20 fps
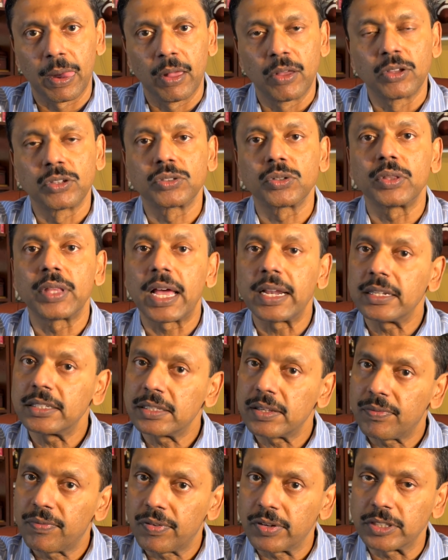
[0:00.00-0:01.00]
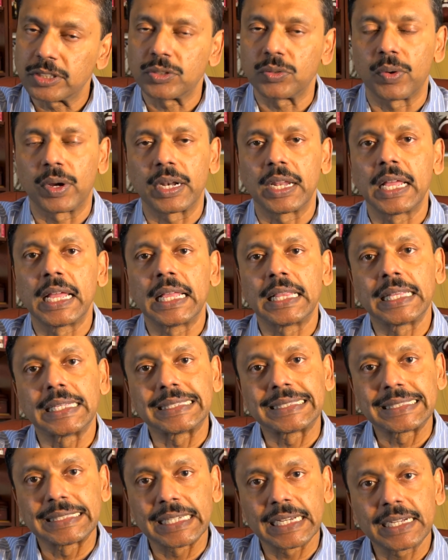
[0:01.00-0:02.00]
So that is the first one. The
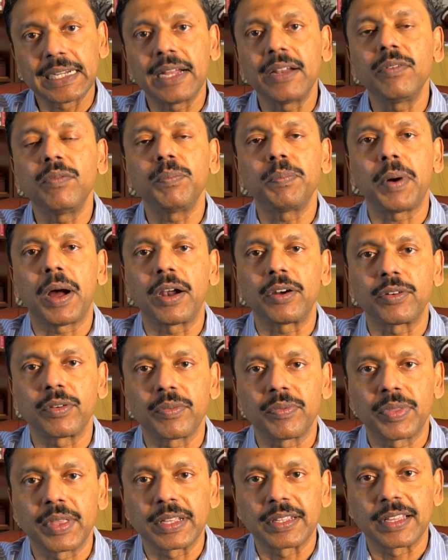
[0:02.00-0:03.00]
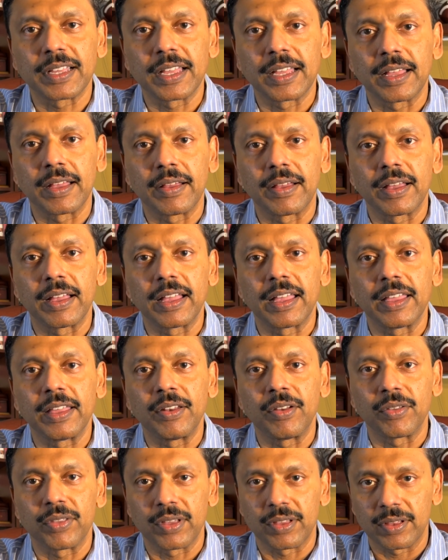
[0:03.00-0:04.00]
second part of the
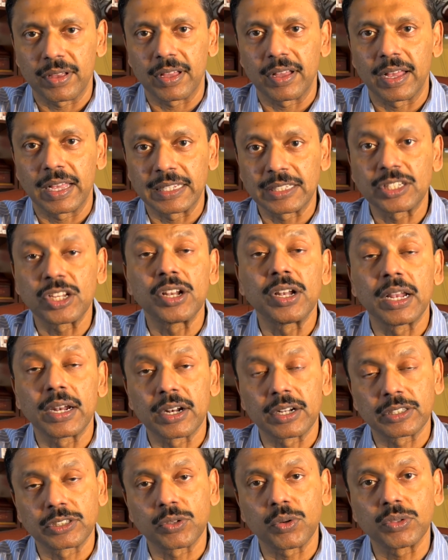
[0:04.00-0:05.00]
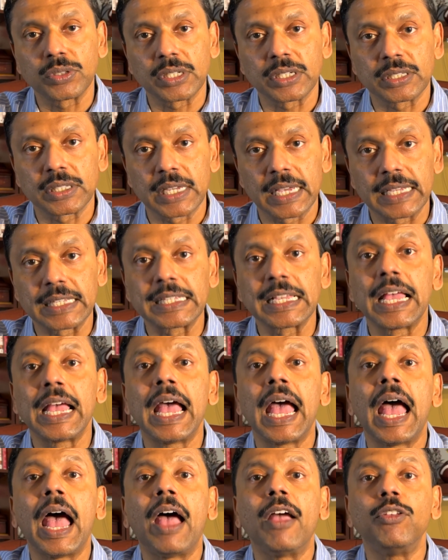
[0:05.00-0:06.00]
the external resources is
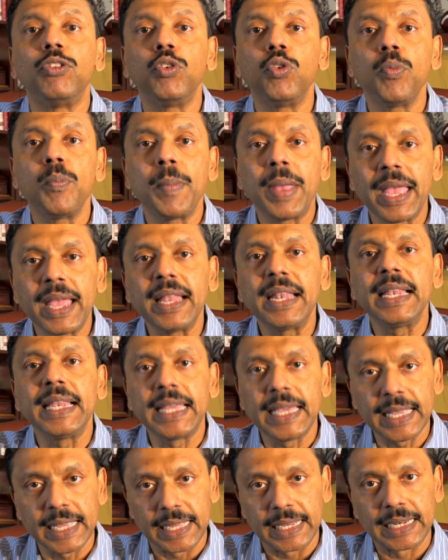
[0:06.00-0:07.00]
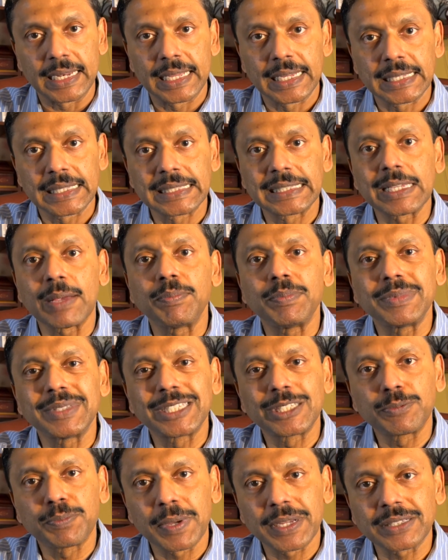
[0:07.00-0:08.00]
you may need some
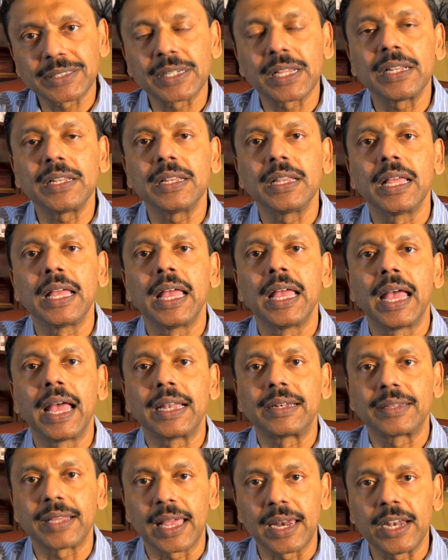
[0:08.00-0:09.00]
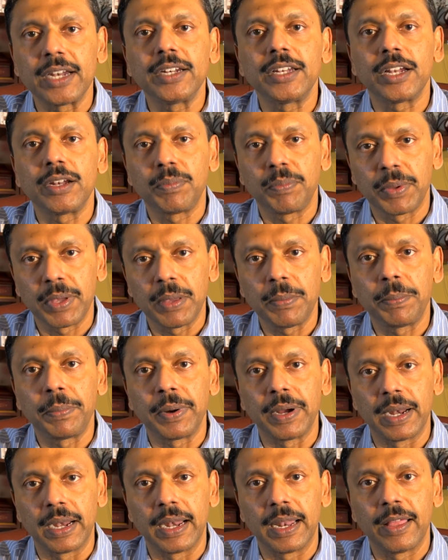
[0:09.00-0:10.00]
special talented
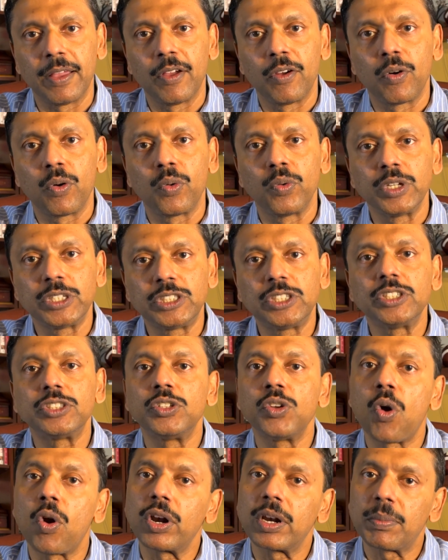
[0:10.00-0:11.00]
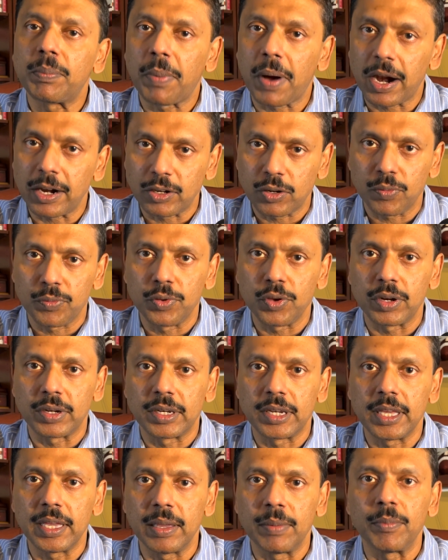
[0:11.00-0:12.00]
people which is not part of your
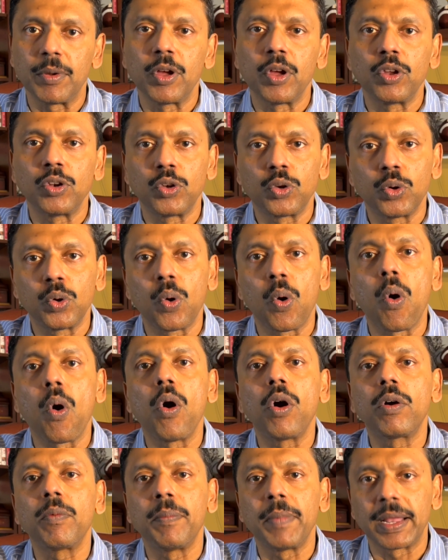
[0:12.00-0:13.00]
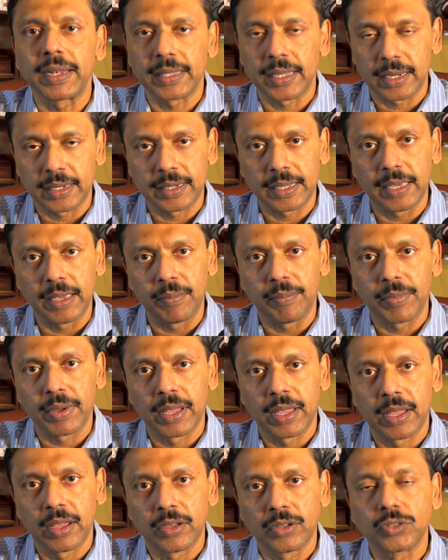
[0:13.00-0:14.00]
team to augment the team.
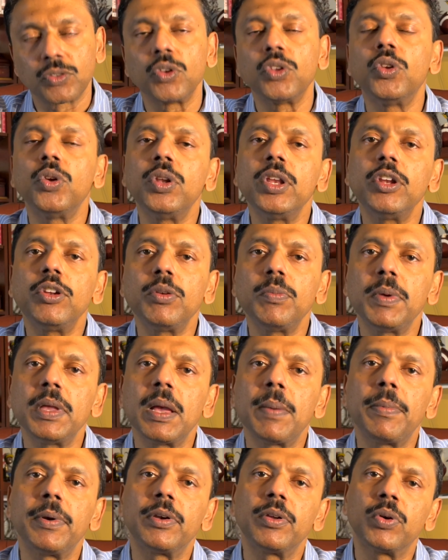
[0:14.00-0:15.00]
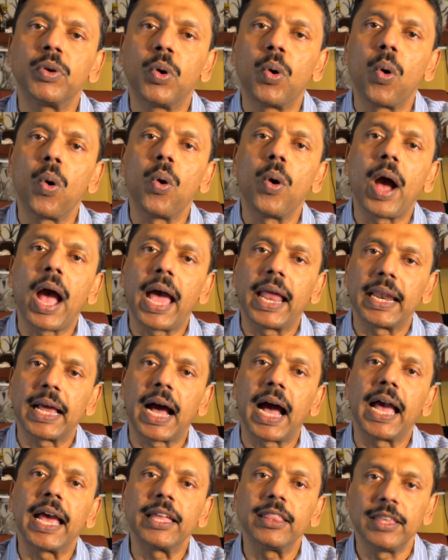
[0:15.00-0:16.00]
So you need to be able to go and
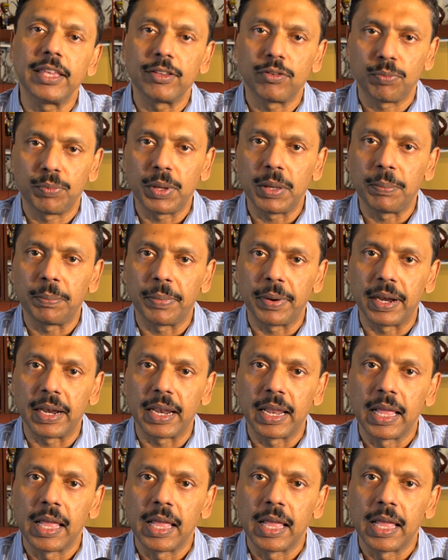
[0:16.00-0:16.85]
hire these people.